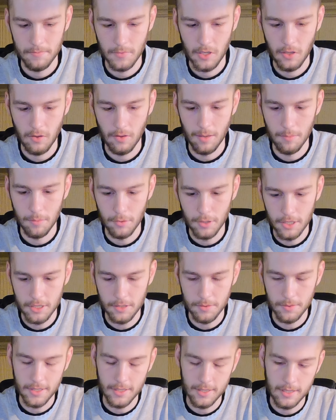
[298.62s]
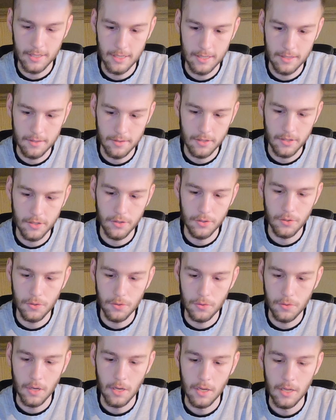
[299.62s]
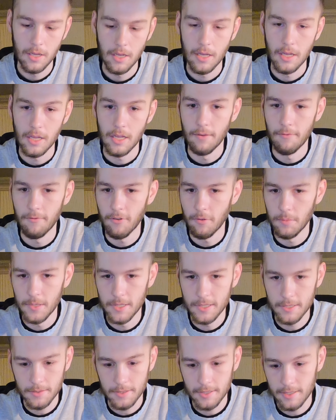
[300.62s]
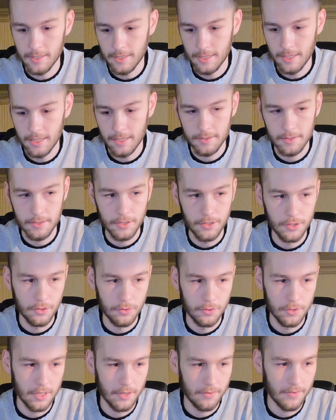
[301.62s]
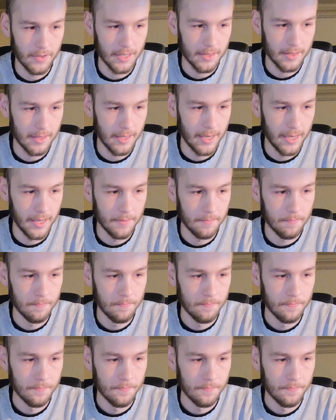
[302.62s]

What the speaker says: collaboration with the CS2, Infamous with the CS2, stuff like that.